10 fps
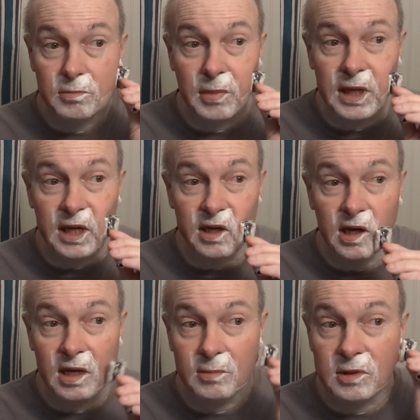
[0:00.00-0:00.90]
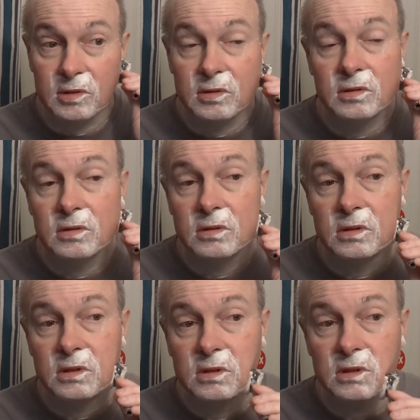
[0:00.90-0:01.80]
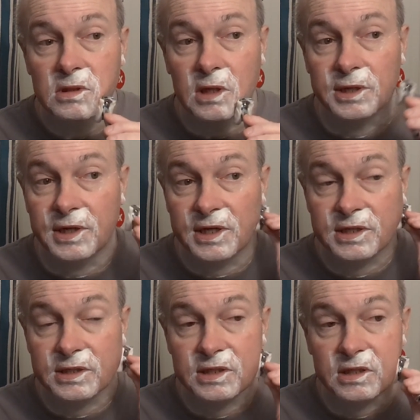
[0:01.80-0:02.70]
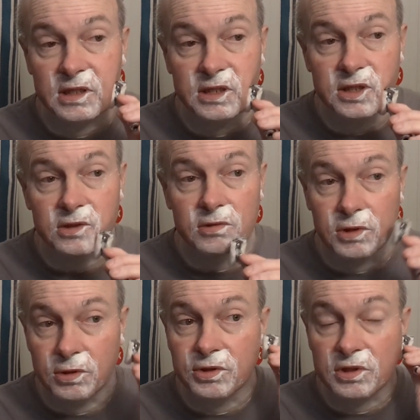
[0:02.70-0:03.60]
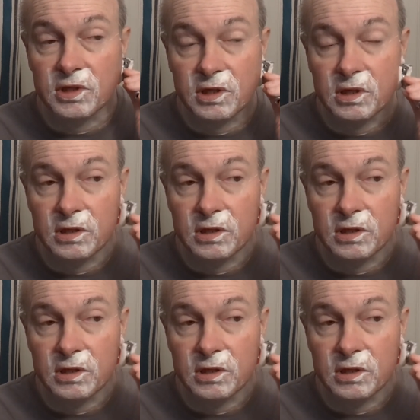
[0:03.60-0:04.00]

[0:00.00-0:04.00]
Bad habit. Unnecessary too, usually